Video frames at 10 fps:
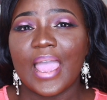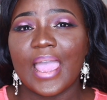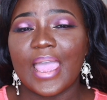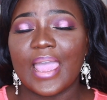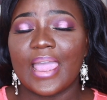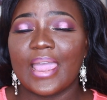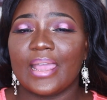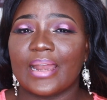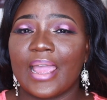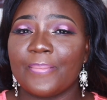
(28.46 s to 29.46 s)

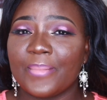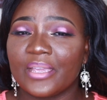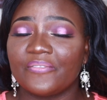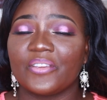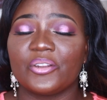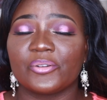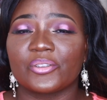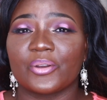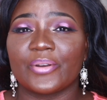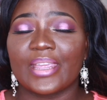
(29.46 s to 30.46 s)
And I make
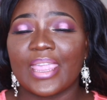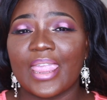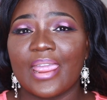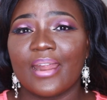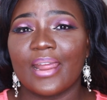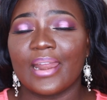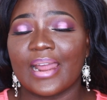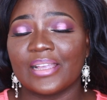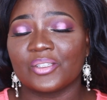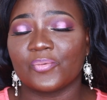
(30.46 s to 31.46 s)
videos on hair and
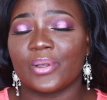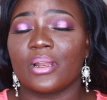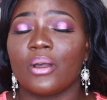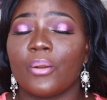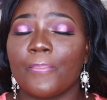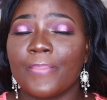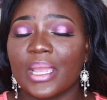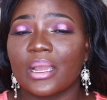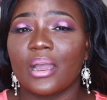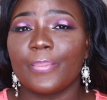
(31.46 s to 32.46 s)
as well on
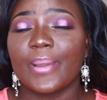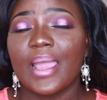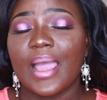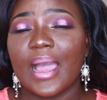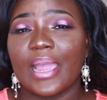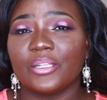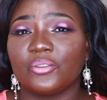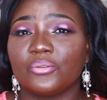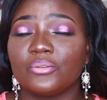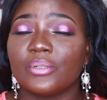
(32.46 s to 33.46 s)
makeup. I
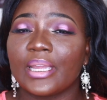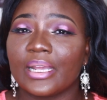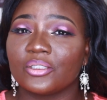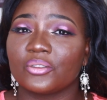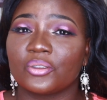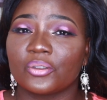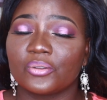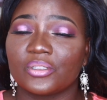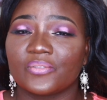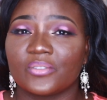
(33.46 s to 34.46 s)
do hair
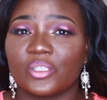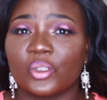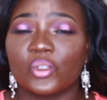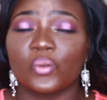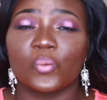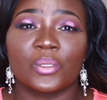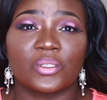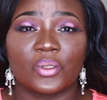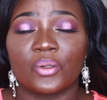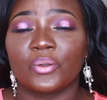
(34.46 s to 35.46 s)
tutorials for those who want
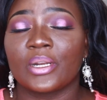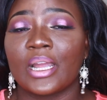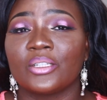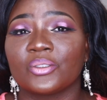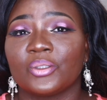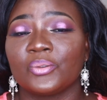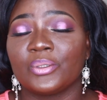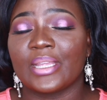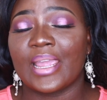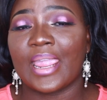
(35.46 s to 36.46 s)
to learn how to do
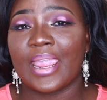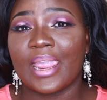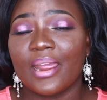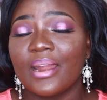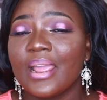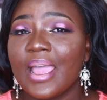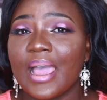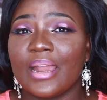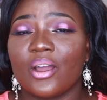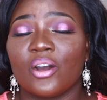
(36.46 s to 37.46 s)
their hair,
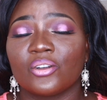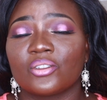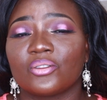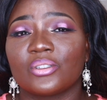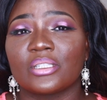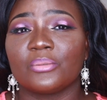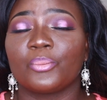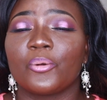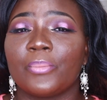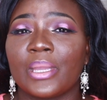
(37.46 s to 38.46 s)
and also
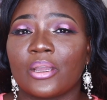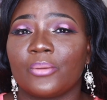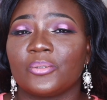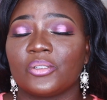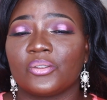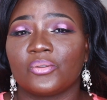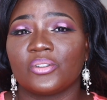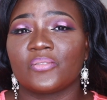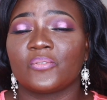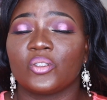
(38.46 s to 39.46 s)
simple makeup
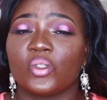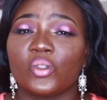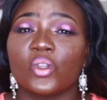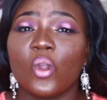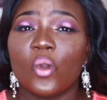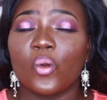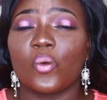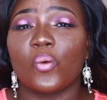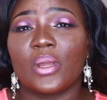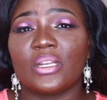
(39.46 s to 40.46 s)
tutorials for those
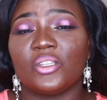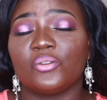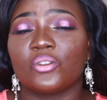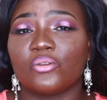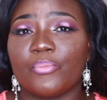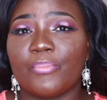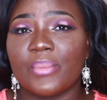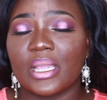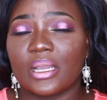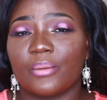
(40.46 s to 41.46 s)
who are new to
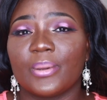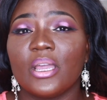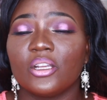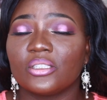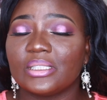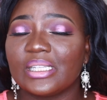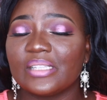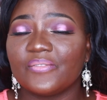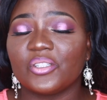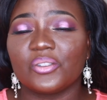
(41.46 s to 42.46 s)
makeup.
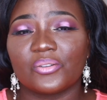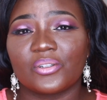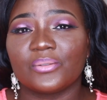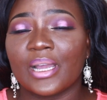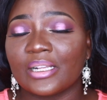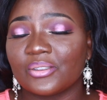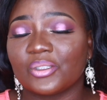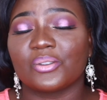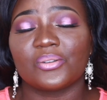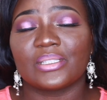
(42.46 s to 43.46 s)
Today's video
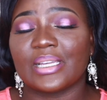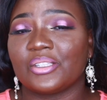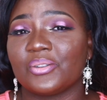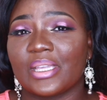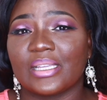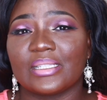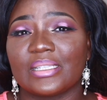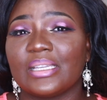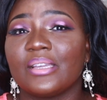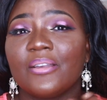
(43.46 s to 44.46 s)
tutorials, as you can
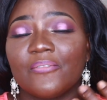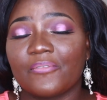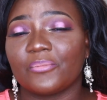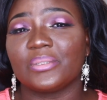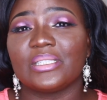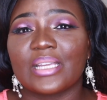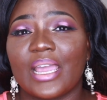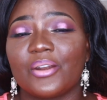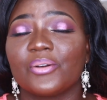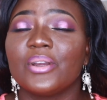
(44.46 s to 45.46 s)
see from the
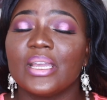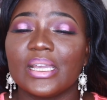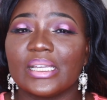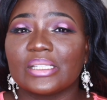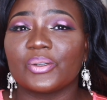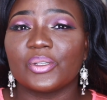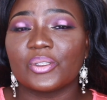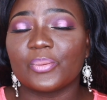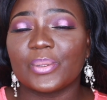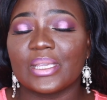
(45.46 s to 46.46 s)
title, is going
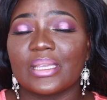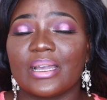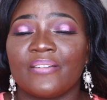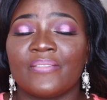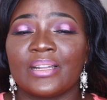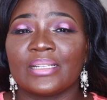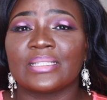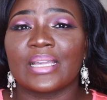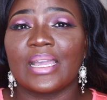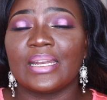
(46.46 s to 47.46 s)
to be a
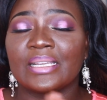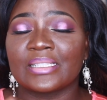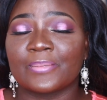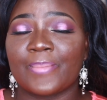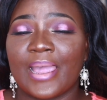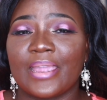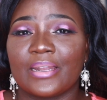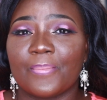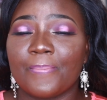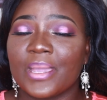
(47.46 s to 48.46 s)
Valentine
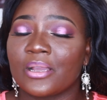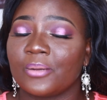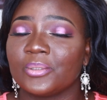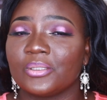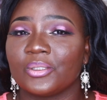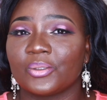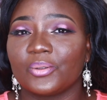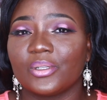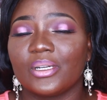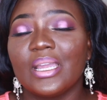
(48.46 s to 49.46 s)
inspired makeup
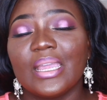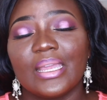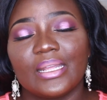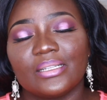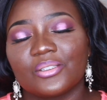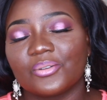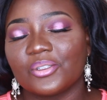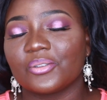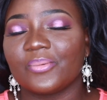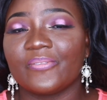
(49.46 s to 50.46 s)
tutorial. It is
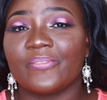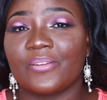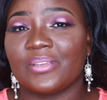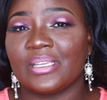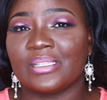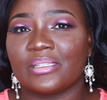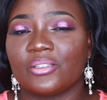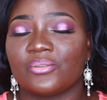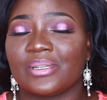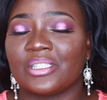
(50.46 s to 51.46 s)
going to be very easy
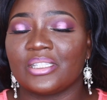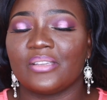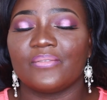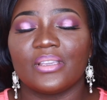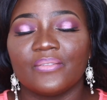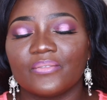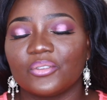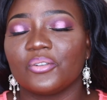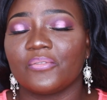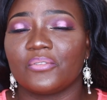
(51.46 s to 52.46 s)
to achieve,
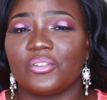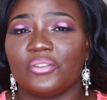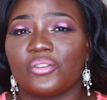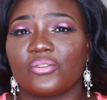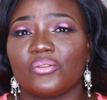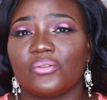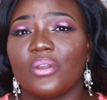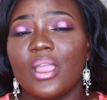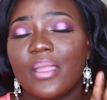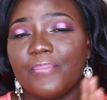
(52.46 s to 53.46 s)
even though if you're new to
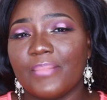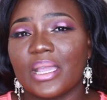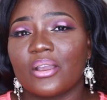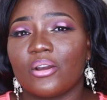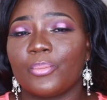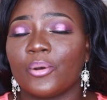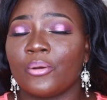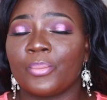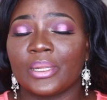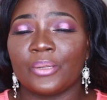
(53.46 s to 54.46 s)
makeup
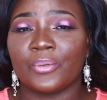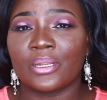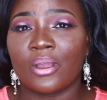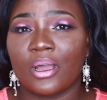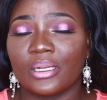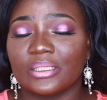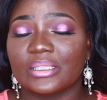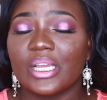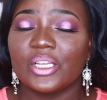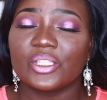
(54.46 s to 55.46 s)
or playing with
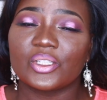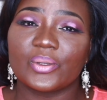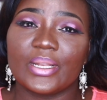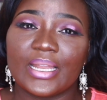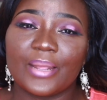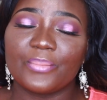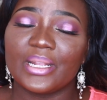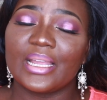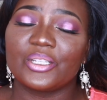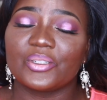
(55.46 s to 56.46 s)
colors. So let
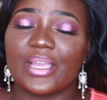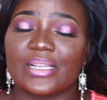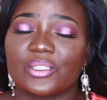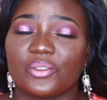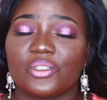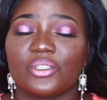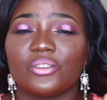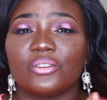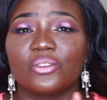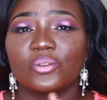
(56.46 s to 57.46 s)
me let you guys
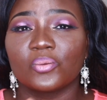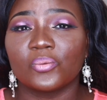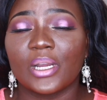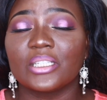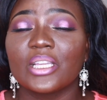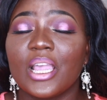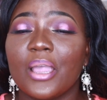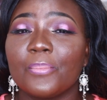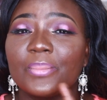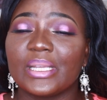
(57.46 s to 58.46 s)
continue to watch.
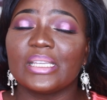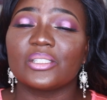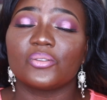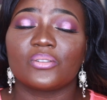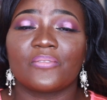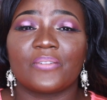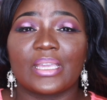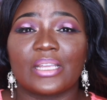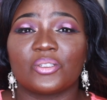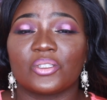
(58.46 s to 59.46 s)
Please do not
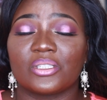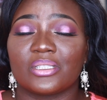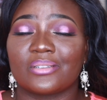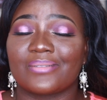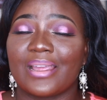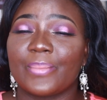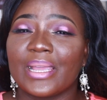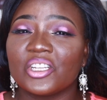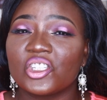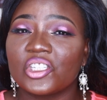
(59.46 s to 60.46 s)
forget to subscribe
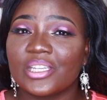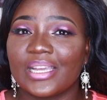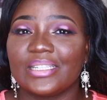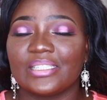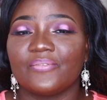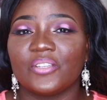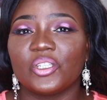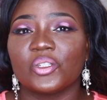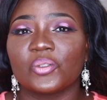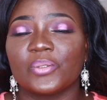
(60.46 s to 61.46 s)
and share these
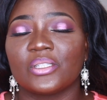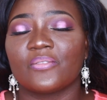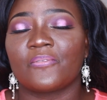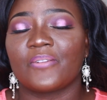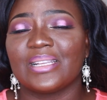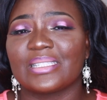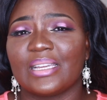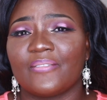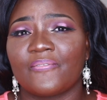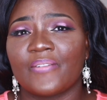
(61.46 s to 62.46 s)
videos with your friends
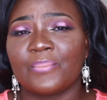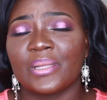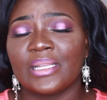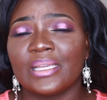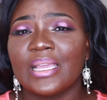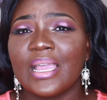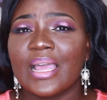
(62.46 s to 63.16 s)
and family.